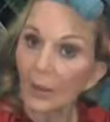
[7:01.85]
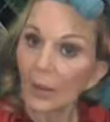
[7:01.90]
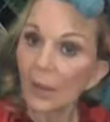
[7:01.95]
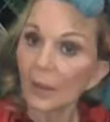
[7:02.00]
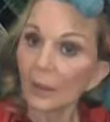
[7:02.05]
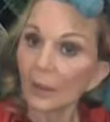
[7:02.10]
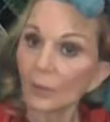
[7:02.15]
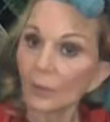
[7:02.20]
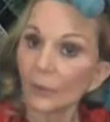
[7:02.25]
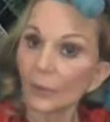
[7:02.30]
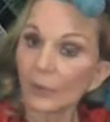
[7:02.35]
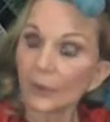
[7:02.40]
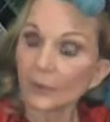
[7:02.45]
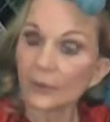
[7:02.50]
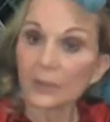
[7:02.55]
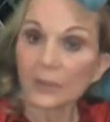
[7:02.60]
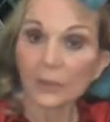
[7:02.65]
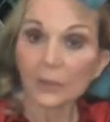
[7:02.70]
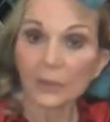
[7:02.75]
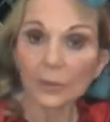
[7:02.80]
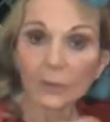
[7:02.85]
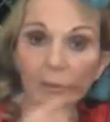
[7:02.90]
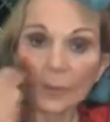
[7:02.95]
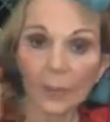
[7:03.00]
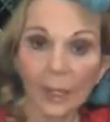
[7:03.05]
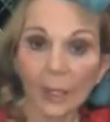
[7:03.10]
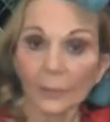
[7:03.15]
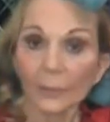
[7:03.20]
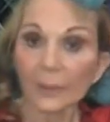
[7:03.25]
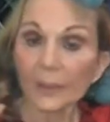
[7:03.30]
in order to,
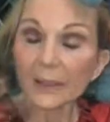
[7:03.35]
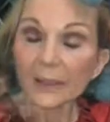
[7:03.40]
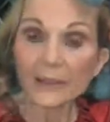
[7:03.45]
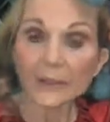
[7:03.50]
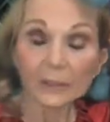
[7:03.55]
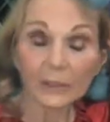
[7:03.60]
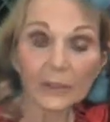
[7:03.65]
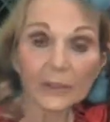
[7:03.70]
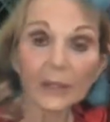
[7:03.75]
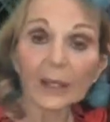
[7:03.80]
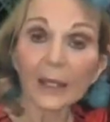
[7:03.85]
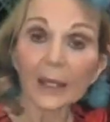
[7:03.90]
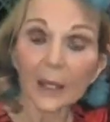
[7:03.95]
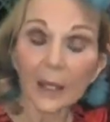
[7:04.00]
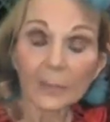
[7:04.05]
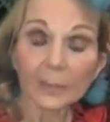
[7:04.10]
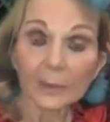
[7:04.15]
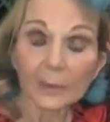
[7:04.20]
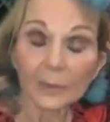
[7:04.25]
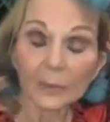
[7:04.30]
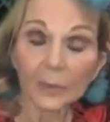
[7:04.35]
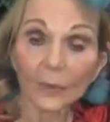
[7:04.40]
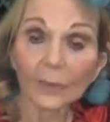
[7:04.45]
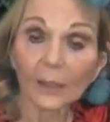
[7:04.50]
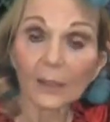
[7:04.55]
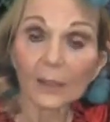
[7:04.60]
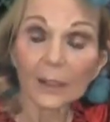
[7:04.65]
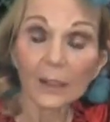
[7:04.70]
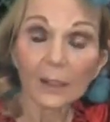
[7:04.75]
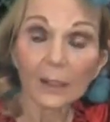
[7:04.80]
because when you get up in the
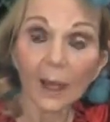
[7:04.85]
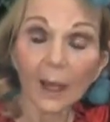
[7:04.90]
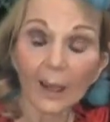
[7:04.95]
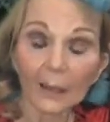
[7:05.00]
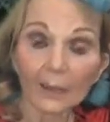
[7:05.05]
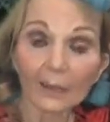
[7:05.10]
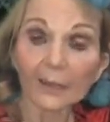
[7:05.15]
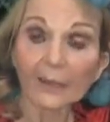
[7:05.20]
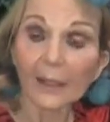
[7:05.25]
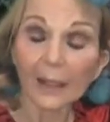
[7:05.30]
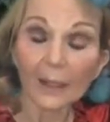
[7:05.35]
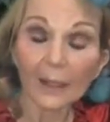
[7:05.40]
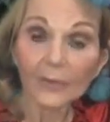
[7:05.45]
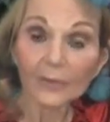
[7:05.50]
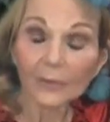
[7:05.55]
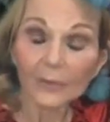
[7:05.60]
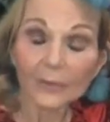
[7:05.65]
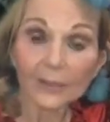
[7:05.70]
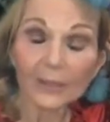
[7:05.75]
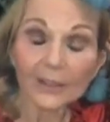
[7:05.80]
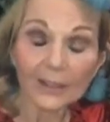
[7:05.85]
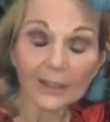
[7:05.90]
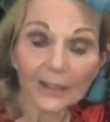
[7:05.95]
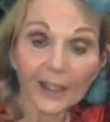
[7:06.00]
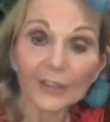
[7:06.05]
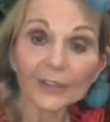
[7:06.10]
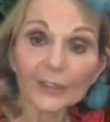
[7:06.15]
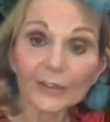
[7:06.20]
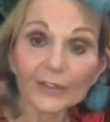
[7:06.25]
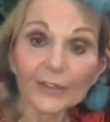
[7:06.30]
morning, I don't care if you took a
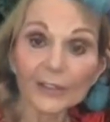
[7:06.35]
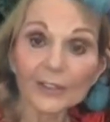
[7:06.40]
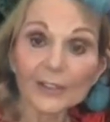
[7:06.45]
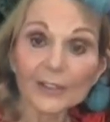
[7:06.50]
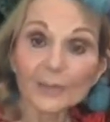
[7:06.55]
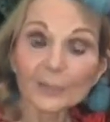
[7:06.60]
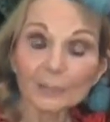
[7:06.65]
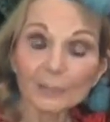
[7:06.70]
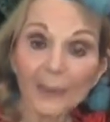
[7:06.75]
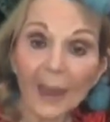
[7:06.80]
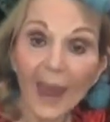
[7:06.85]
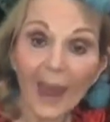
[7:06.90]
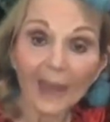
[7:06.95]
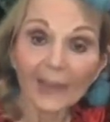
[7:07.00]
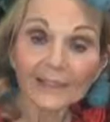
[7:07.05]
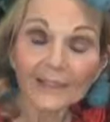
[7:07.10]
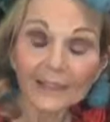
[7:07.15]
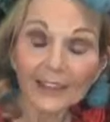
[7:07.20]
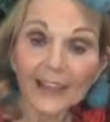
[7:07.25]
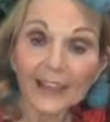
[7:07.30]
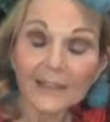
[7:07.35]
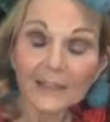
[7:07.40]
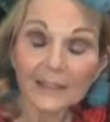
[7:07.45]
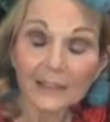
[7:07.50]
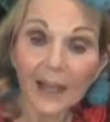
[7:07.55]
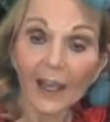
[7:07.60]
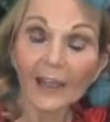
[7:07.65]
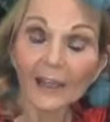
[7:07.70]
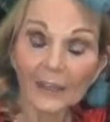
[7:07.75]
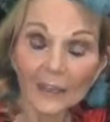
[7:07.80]
luxurious bath last
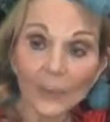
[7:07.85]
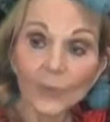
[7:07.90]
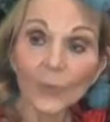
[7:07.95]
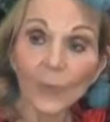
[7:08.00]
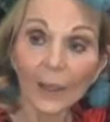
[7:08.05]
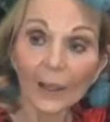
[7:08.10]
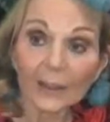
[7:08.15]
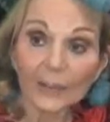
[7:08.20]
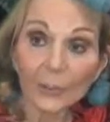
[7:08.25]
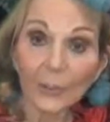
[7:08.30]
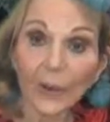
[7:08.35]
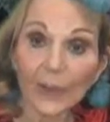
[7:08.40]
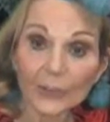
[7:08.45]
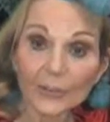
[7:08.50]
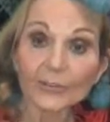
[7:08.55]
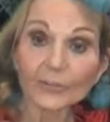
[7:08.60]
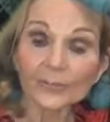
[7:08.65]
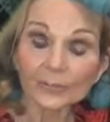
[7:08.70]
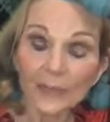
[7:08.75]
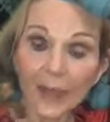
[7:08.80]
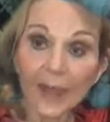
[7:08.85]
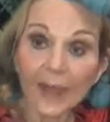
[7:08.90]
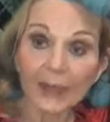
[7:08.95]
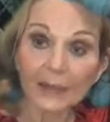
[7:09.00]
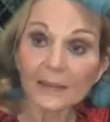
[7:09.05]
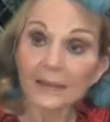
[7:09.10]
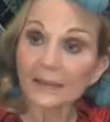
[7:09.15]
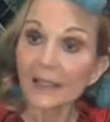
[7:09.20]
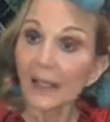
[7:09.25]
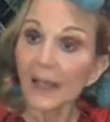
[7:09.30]
night, you want to wash your
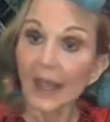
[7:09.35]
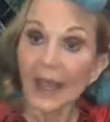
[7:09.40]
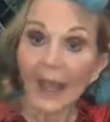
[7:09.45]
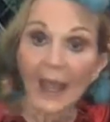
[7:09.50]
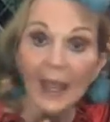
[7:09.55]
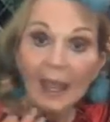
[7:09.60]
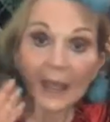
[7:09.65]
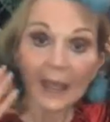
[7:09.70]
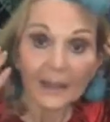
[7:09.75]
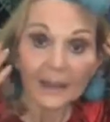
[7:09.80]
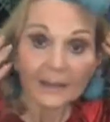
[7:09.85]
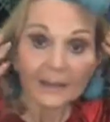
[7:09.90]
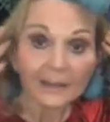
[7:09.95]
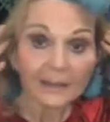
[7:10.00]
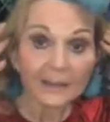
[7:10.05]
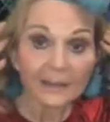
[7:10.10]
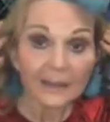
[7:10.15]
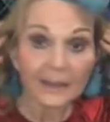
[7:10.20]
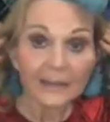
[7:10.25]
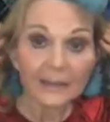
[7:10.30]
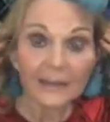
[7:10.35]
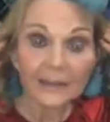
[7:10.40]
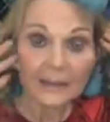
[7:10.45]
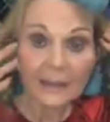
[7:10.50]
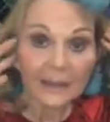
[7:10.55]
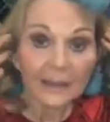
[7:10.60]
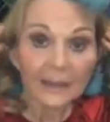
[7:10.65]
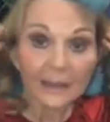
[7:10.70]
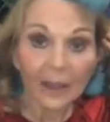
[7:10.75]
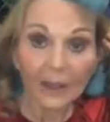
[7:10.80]
face. And these
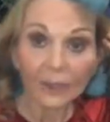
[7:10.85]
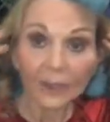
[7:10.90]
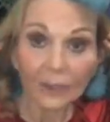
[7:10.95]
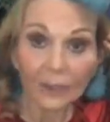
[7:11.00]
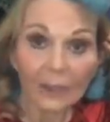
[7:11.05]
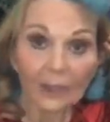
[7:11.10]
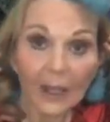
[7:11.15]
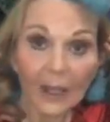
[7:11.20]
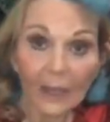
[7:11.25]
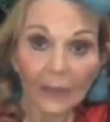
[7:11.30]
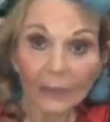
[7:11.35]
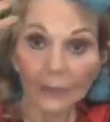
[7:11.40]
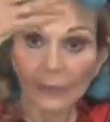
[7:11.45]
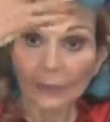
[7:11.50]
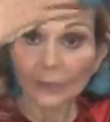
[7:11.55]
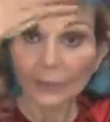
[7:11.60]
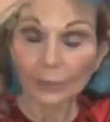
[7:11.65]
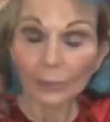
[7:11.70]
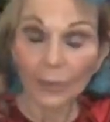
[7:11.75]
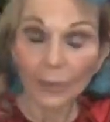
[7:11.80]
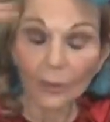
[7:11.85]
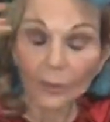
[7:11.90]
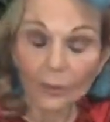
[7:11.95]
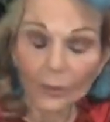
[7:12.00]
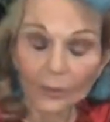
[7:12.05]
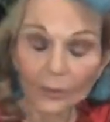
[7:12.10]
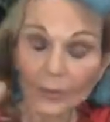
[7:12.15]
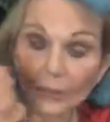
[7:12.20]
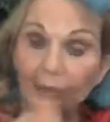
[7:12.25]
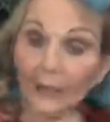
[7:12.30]
things, and when you have these
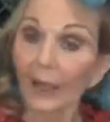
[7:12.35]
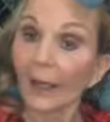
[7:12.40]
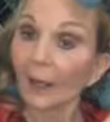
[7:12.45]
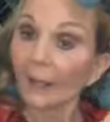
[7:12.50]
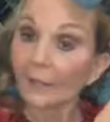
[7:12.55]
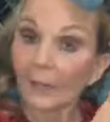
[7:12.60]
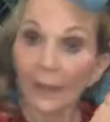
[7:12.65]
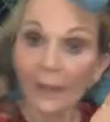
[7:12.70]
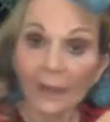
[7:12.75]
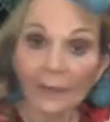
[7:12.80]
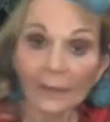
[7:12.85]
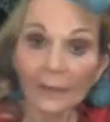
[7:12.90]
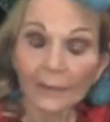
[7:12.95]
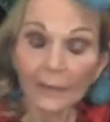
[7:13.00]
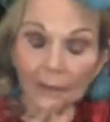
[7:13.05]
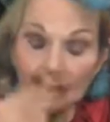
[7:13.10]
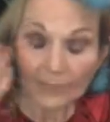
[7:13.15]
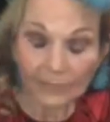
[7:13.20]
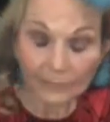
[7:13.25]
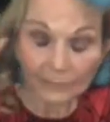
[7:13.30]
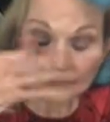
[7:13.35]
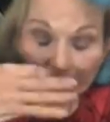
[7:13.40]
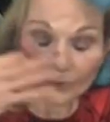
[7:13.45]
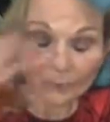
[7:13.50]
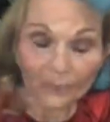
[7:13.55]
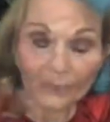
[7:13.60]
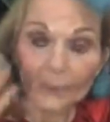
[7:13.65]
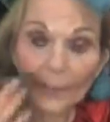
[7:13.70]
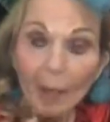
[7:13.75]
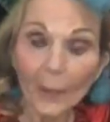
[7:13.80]
rollers around, they're
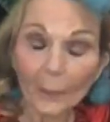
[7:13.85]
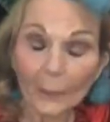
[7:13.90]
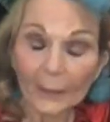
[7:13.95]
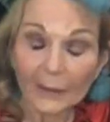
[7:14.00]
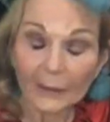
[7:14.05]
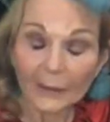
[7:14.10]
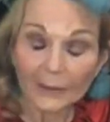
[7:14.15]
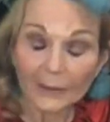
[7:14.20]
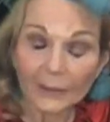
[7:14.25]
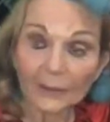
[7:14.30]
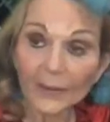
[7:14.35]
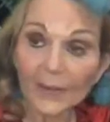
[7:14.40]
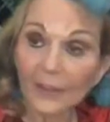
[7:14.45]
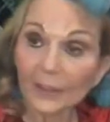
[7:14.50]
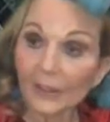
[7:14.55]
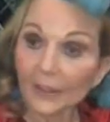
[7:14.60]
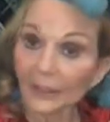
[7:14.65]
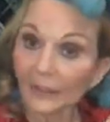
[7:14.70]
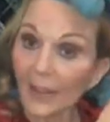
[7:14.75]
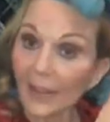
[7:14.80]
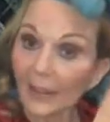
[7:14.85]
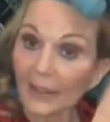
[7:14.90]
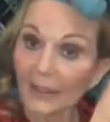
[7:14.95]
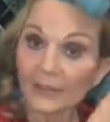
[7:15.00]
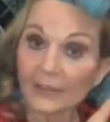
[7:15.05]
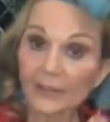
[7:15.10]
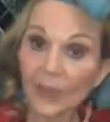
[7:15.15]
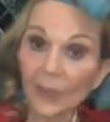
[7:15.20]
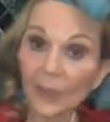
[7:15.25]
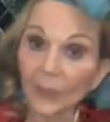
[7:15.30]
flopping in your
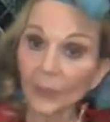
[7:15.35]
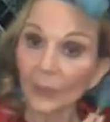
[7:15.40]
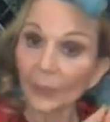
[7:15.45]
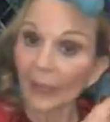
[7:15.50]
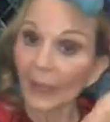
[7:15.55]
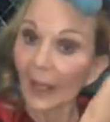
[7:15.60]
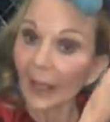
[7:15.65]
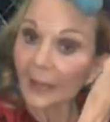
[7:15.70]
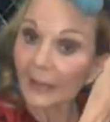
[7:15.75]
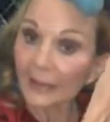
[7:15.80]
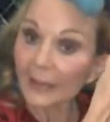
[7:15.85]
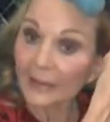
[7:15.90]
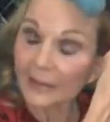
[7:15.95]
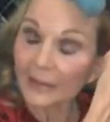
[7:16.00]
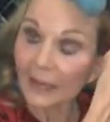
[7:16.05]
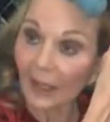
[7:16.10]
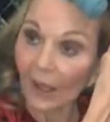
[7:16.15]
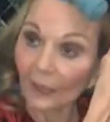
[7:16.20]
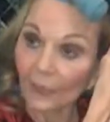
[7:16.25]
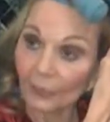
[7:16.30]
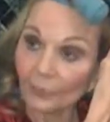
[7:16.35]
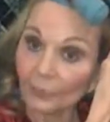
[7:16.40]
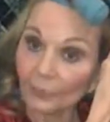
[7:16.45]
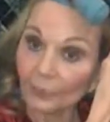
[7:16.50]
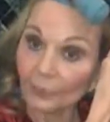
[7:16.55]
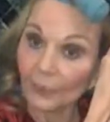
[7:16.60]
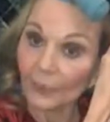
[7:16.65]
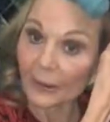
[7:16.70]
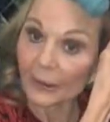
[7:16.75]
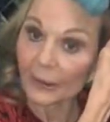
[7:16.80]
face. So what I use, I'll
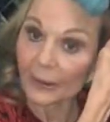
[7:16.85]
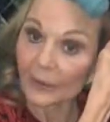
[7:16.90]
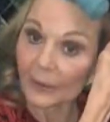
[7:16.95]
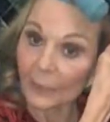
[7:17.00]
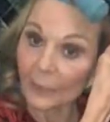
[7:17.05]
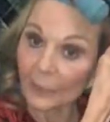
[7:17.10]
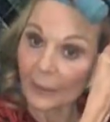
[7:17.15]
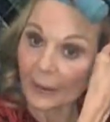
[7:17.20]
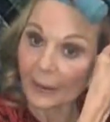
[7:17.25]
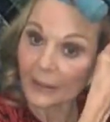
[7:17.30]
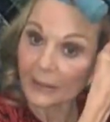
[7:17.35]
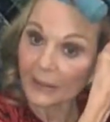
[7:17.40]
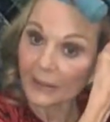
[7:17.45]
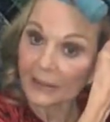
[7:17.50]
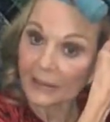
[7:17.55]
put a clip in